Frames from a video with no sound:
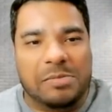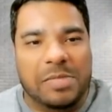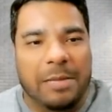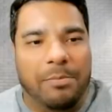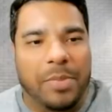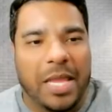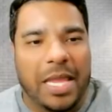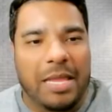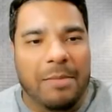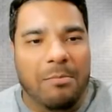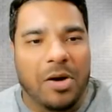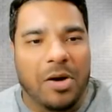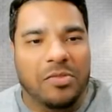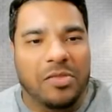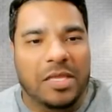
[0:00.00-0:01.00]
that pay
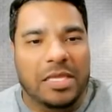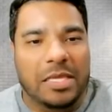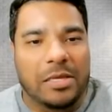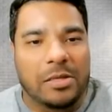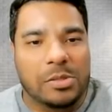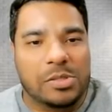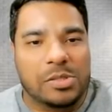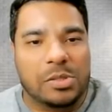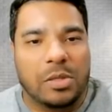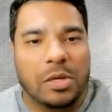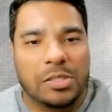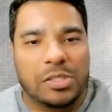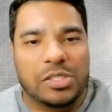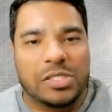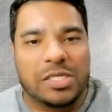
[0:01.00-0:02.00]
monthly yields
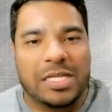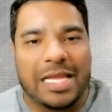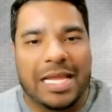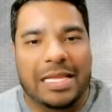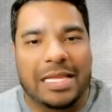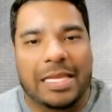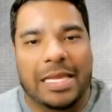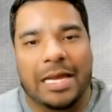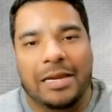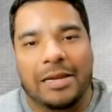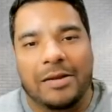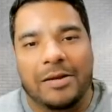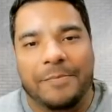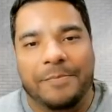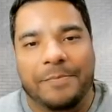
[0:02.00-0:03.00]
launched today in
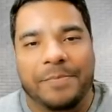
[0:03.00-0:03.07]
Canada.